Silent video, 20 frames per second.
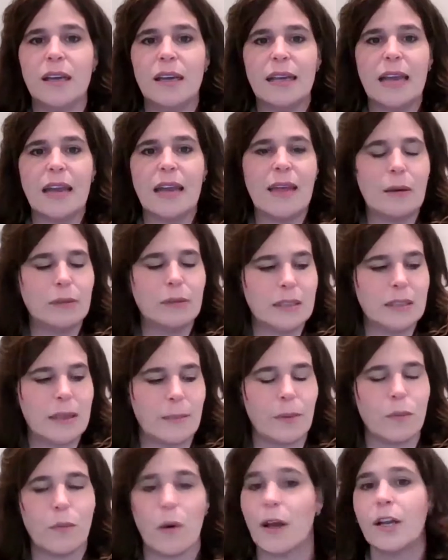Okay, that was
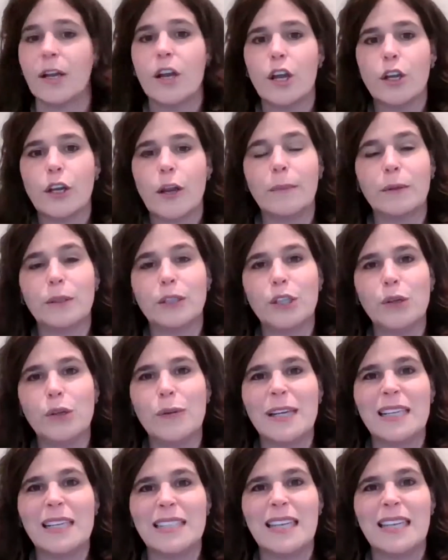number 1. Number
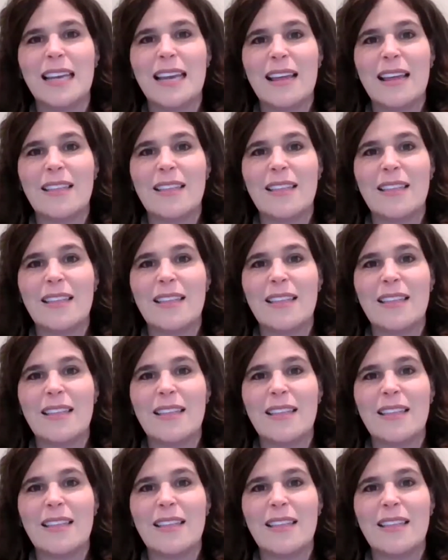2 is,